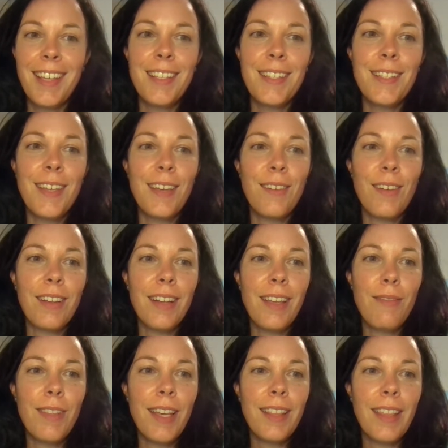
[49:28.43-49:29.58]
So I'll
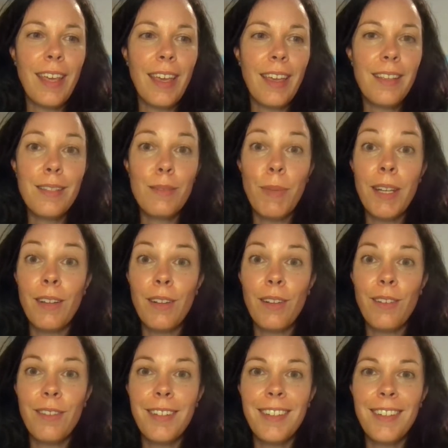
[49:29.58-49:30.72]
leave that there. It's been a
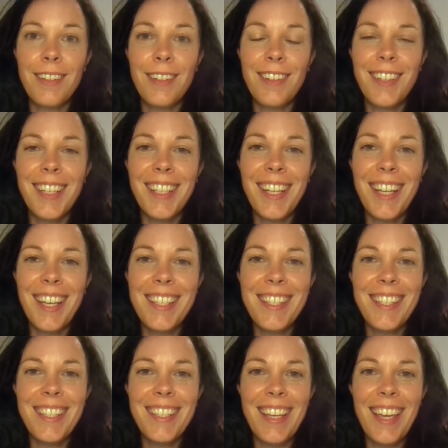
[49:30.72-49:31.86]
longer
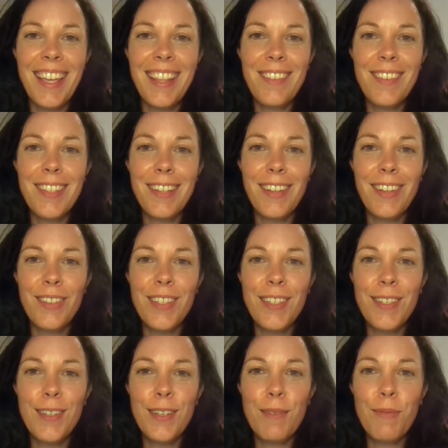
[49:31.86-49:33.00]
class today. There was a lot
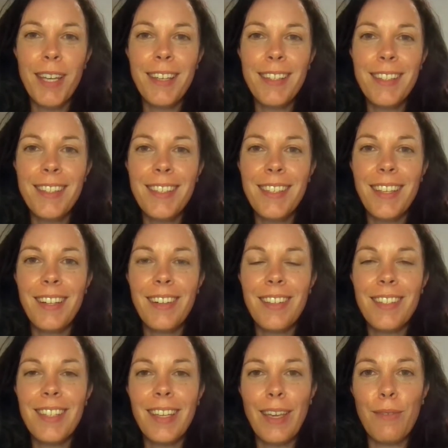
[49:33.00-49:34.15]
to talk about and a
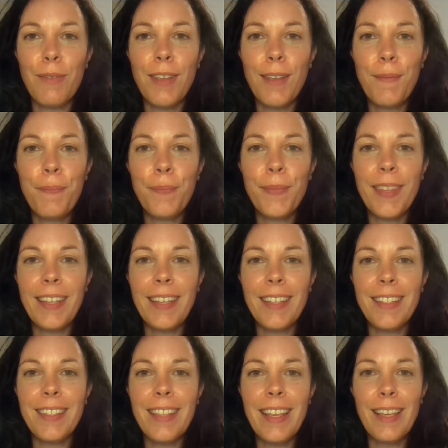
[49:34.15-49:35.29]
lot to cover.
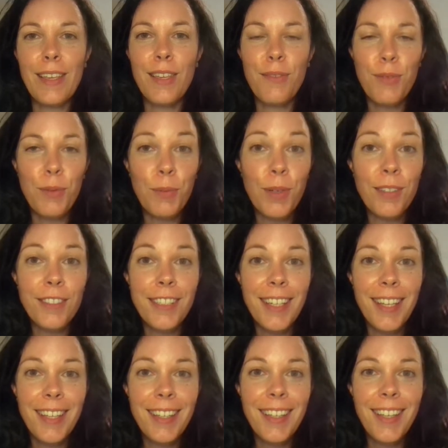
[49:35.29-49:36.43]
And thank you for
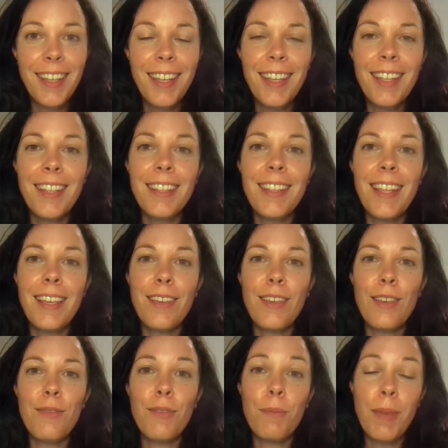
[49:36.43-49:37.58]
watching. Thank
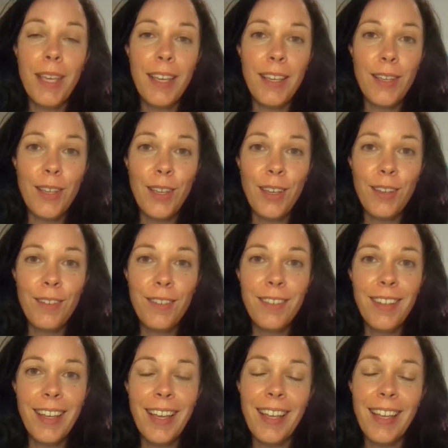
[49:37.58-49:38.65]
you for being you.